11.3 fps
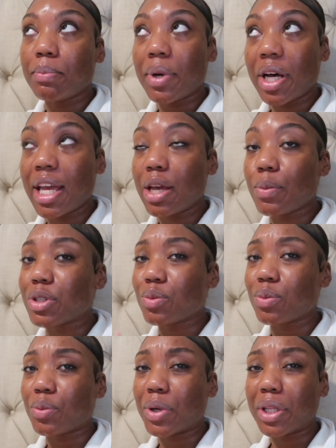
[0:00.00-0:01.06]
but it was
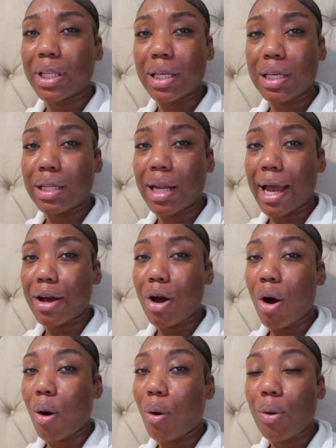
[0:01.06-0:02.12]
really like
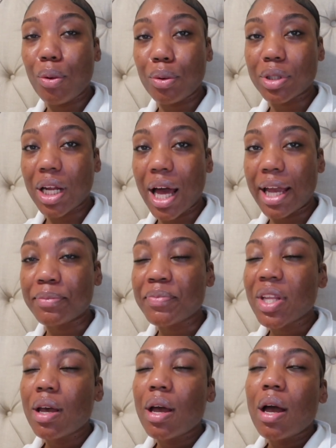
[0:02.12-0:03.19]
cold like
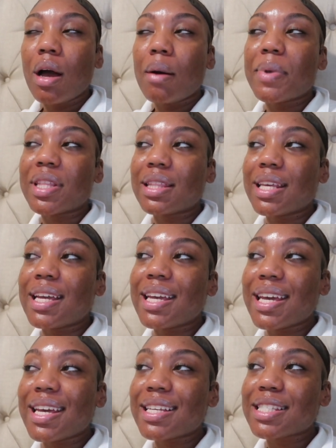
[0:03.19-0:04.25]
but the thing
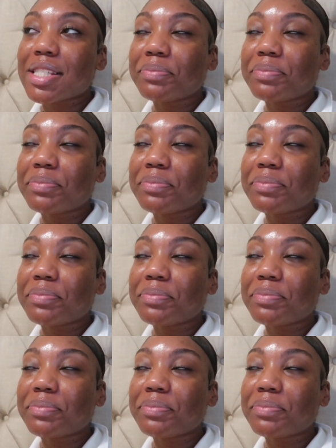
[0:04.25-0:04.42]
is